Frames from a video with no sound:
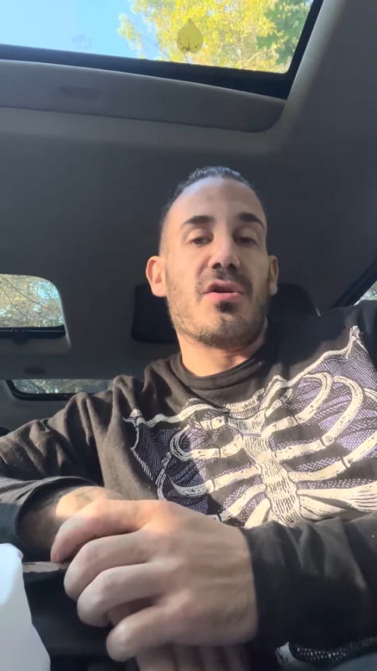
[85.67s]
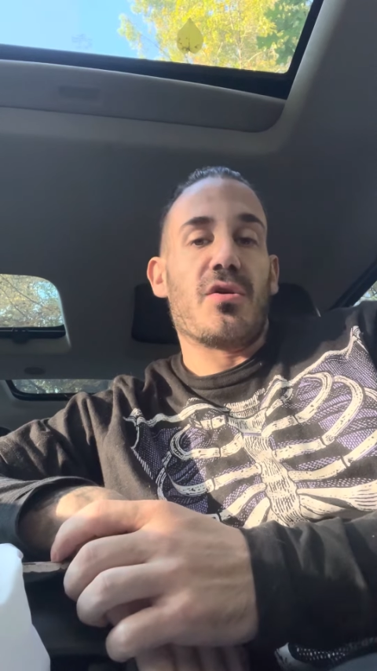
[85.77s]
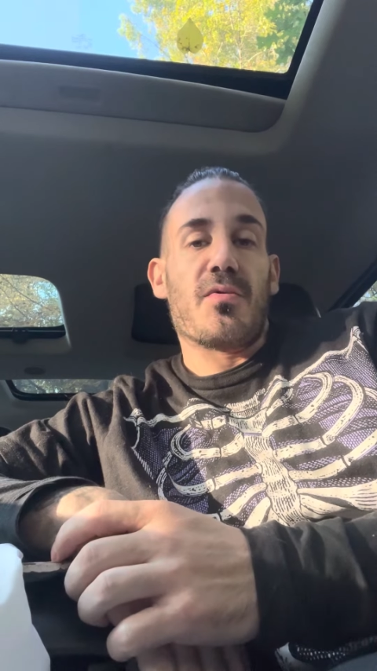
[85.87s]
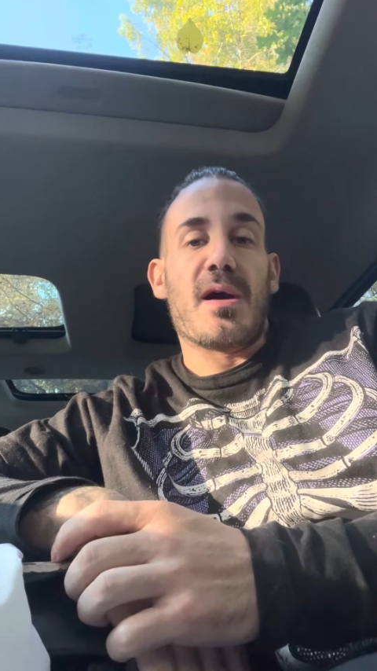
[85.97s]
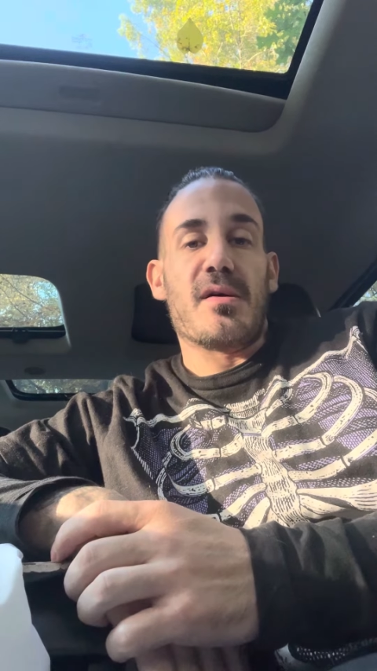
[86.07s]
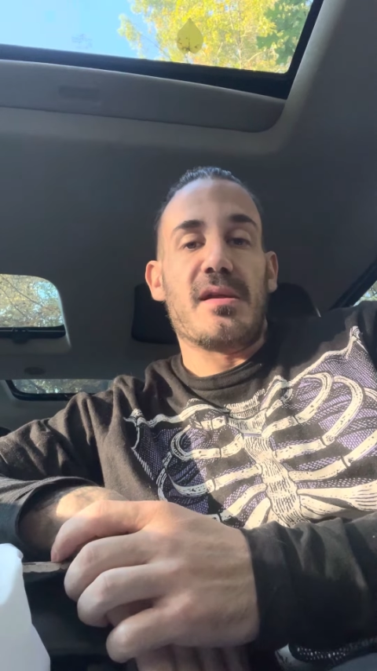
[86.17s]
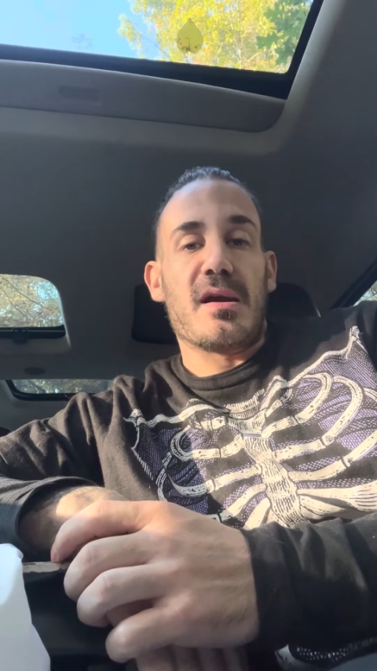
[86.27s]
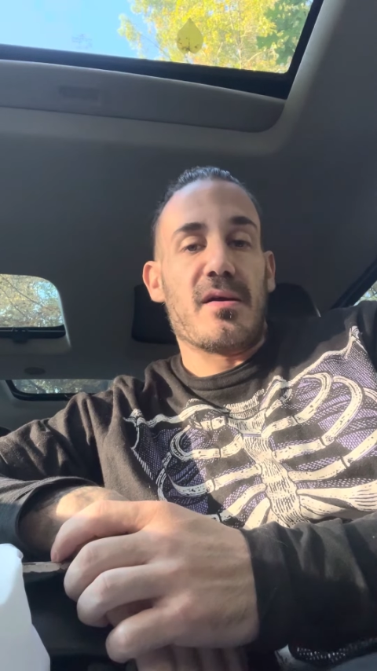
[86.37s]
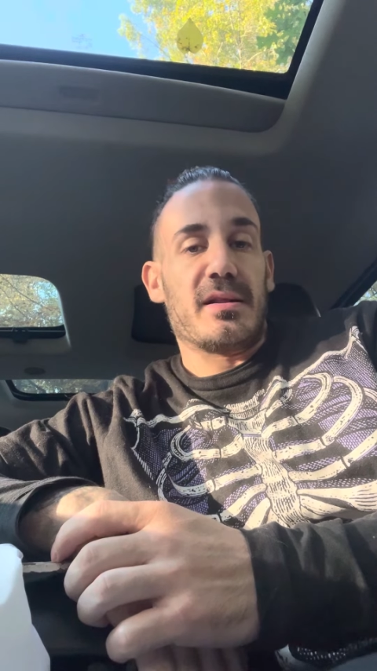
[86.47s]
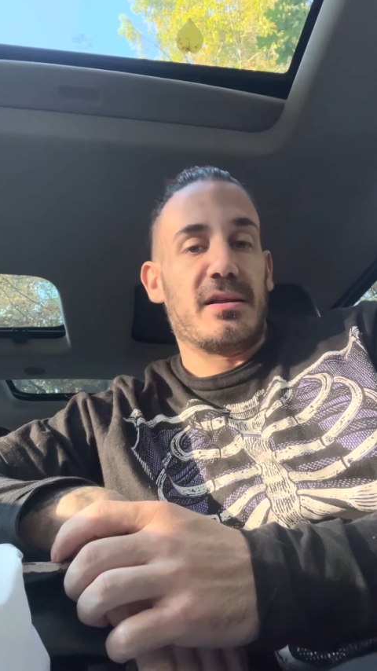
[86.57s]
are around
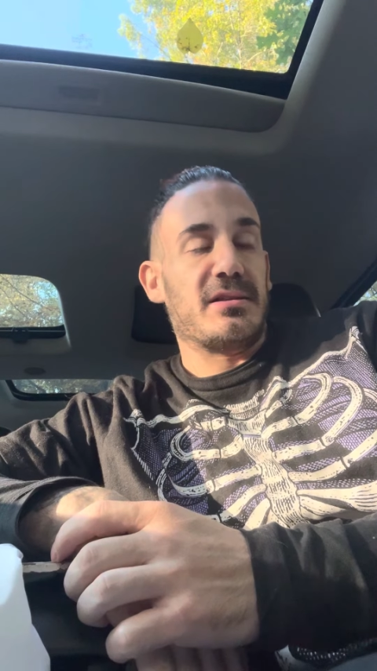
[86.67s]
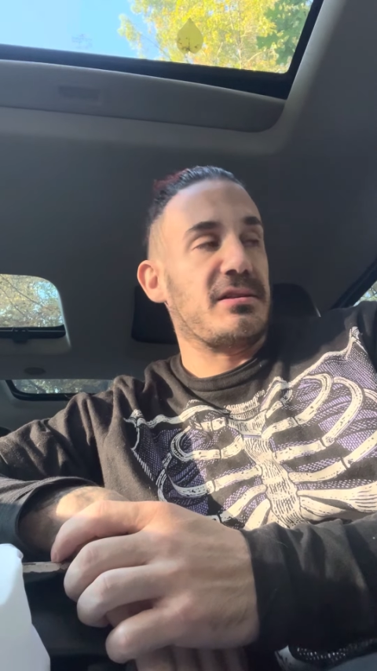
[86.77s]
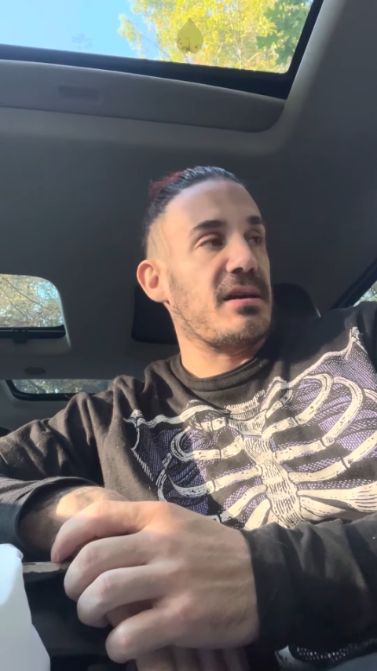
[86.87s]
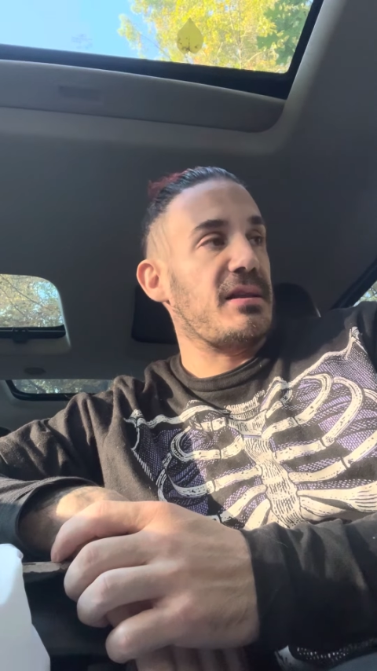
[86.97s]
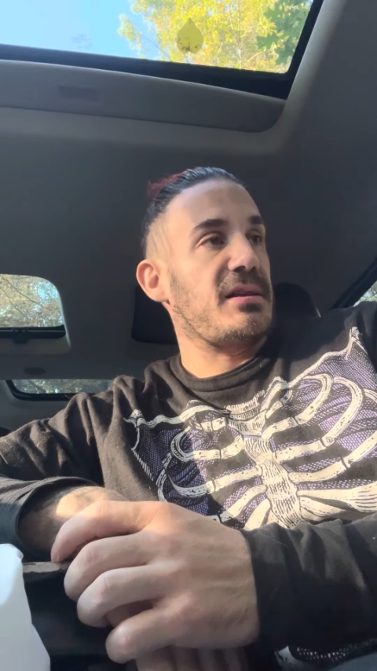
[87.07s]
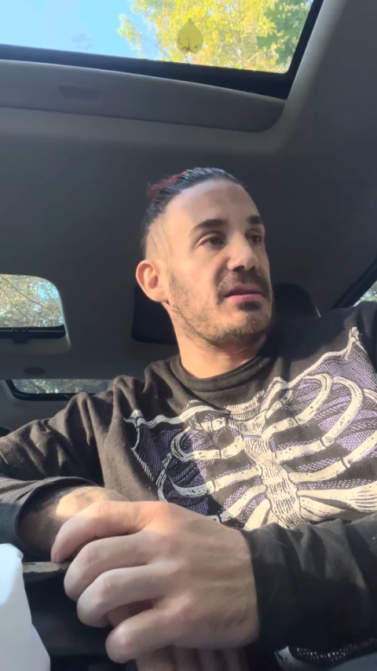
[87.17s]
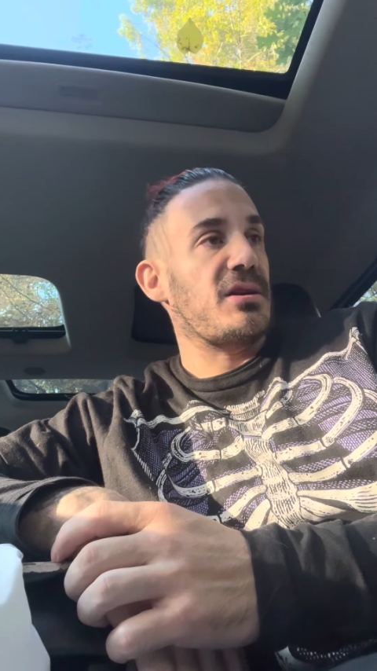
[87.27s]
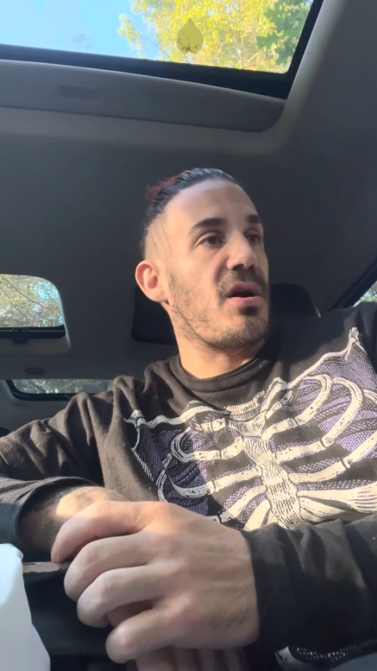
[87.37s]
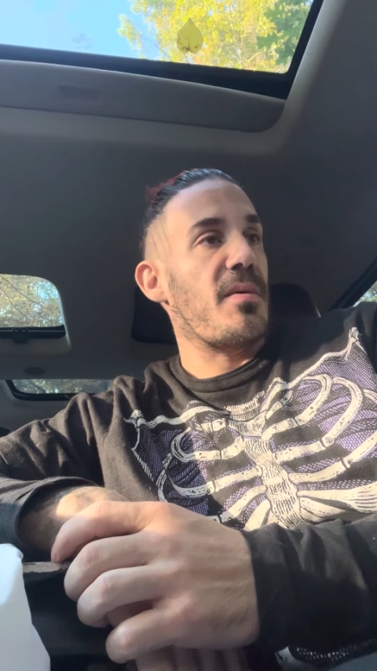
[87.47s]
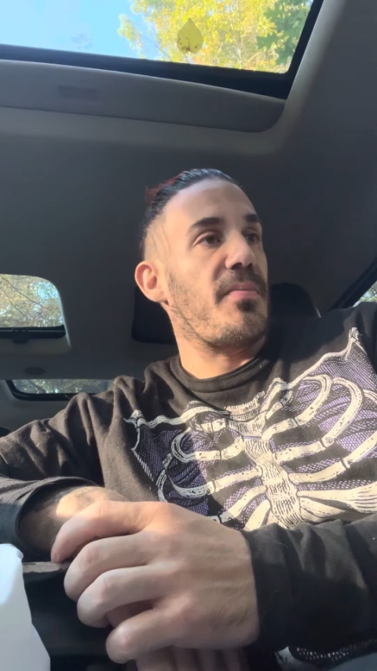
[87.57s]
there at this
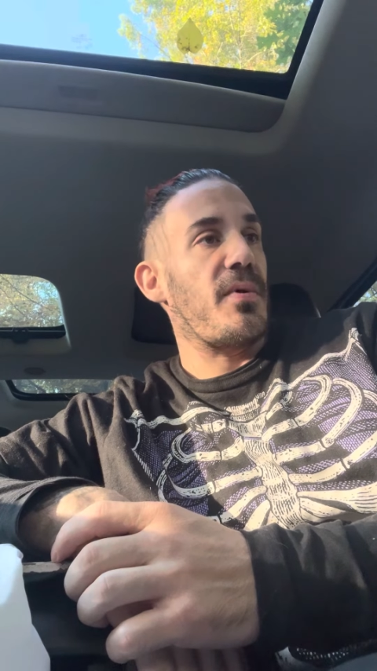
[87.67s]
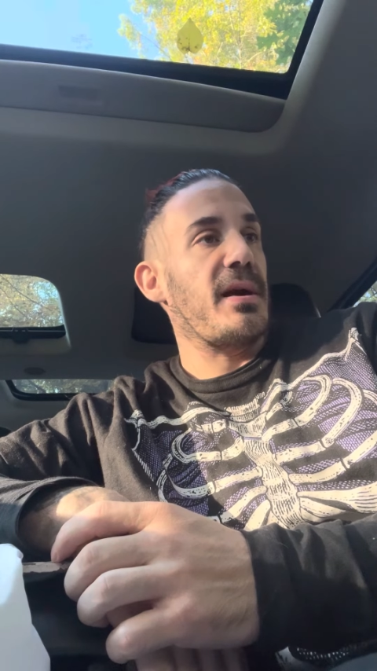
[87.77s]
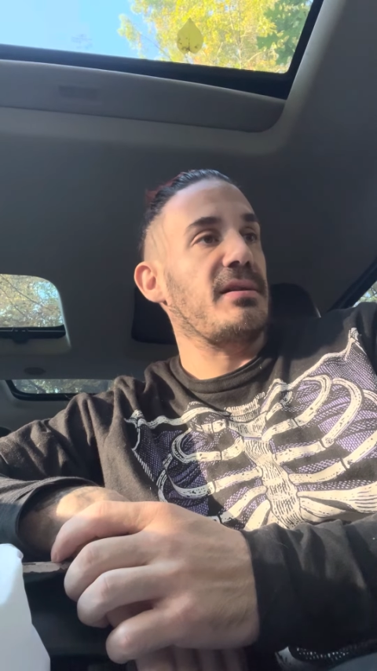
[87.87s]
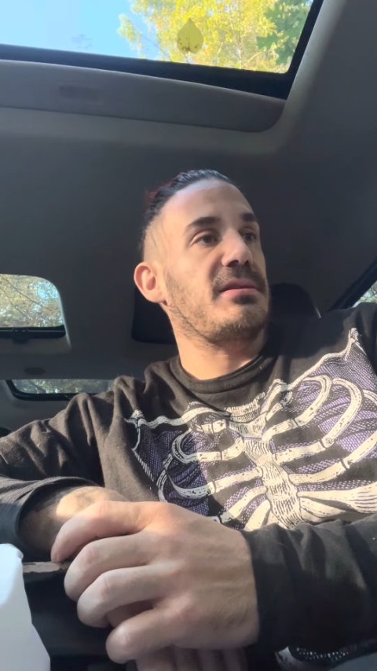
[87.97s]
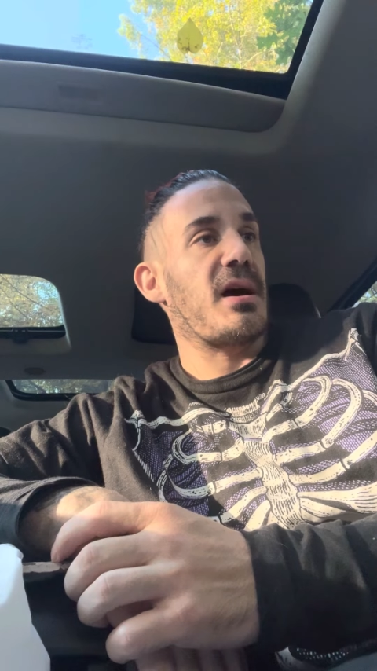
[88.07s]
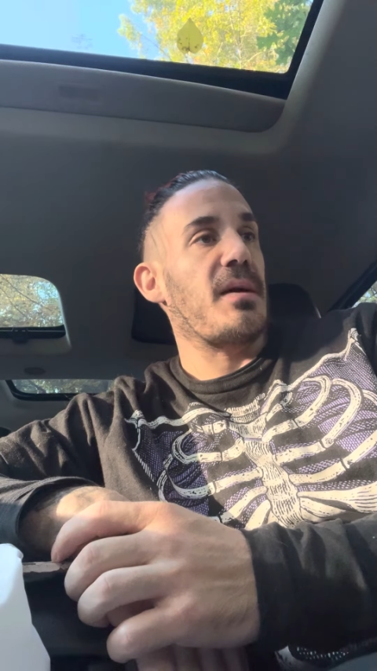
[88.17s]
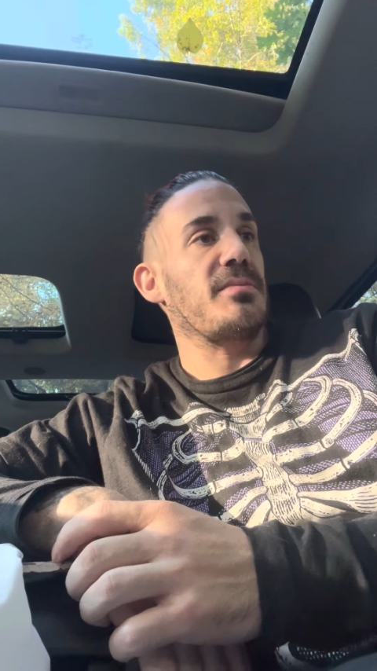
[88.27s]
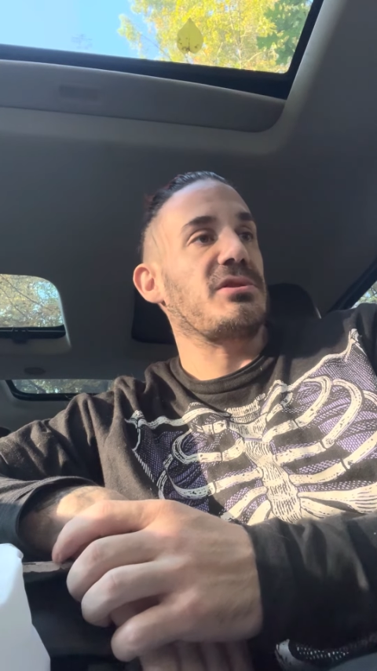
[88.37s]
current point in time.